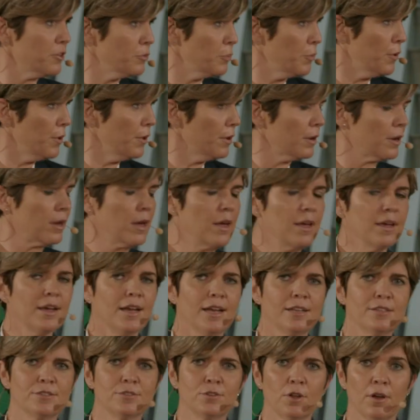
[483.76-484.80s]
network.
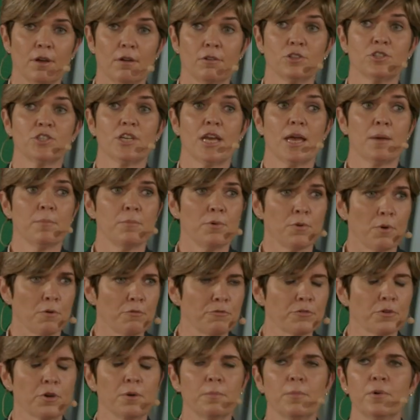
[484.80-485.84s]
It's the Chamber
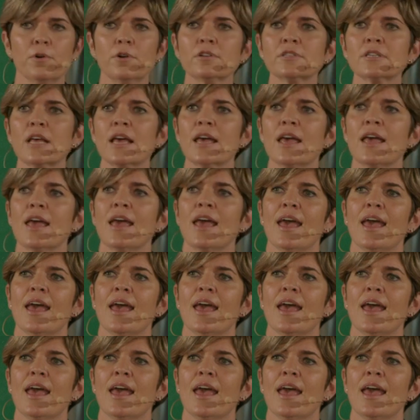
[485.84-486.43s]
of Commerce.